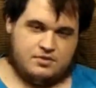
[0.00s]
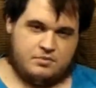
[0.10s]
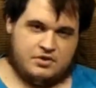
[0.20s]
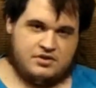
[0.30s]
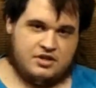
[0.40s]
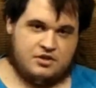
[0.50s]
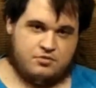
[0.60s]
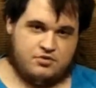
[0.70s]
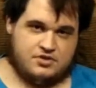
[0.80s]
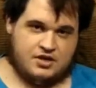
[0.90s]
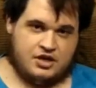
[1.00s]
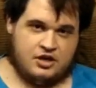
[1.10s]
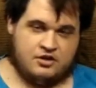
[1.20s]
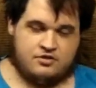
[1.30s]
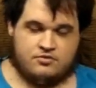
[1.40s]
my daily
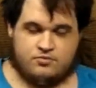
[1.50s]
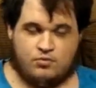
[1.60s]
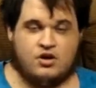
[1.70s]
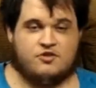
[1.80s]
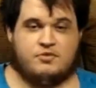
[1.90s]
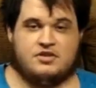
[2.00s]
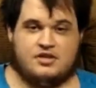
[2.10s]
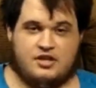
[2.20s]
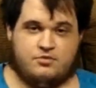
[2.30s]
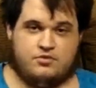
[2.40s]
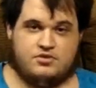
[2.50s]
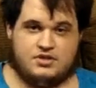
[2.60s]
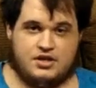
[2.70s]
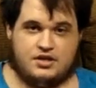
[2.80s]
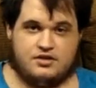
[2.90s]
routine, one of my daily
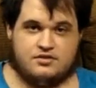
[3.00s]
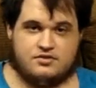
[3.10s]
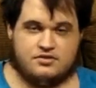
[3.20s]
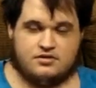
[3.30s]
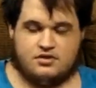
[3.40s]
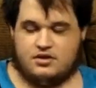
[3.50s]
routines,